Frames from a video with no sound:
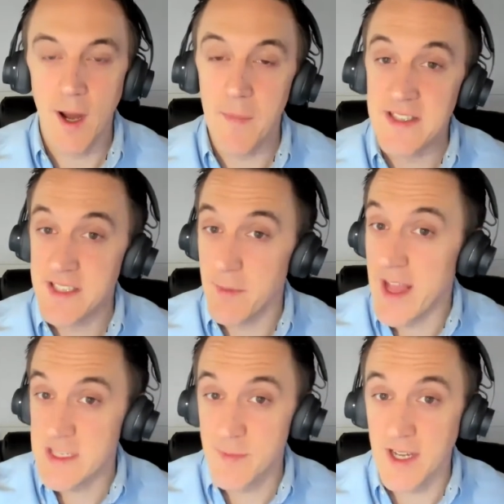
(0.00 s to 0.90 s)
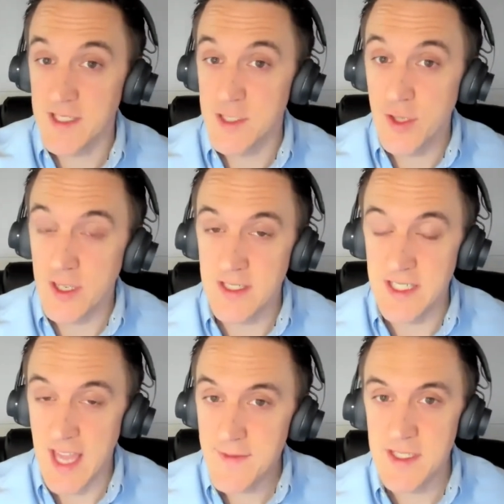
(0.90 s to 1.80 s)
In some aspects, you can
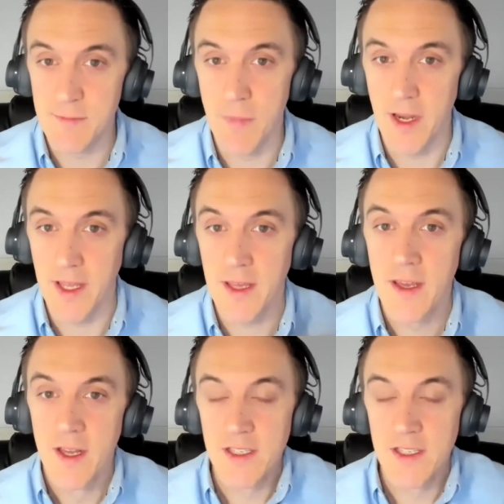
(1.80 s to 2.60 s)
save some money